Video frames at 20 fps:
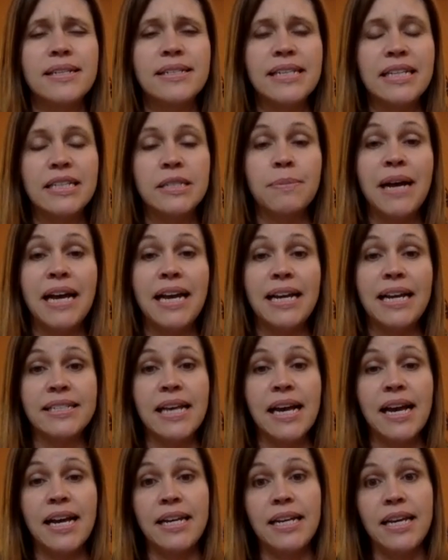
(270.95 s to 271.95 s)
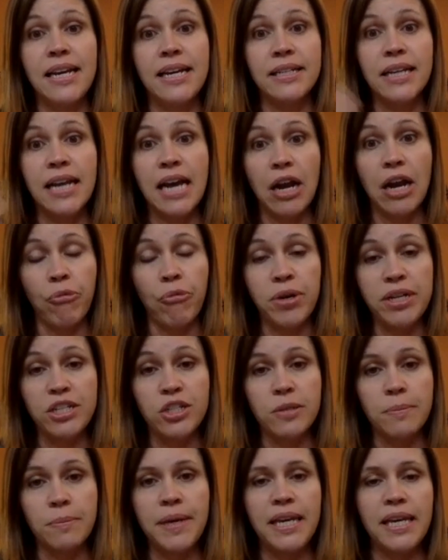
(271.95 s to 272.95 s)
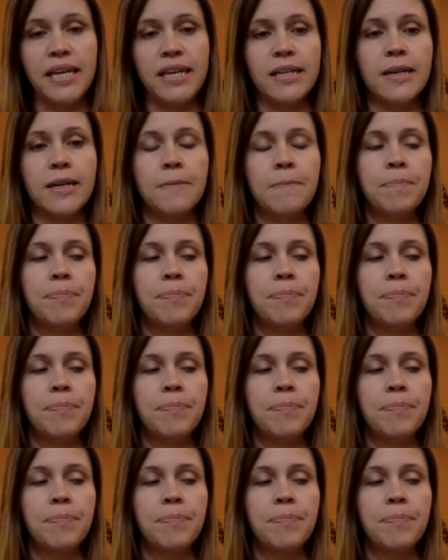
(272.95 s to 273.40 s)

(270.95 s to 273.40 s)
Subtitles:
since my anxiety had kind of reached a peak,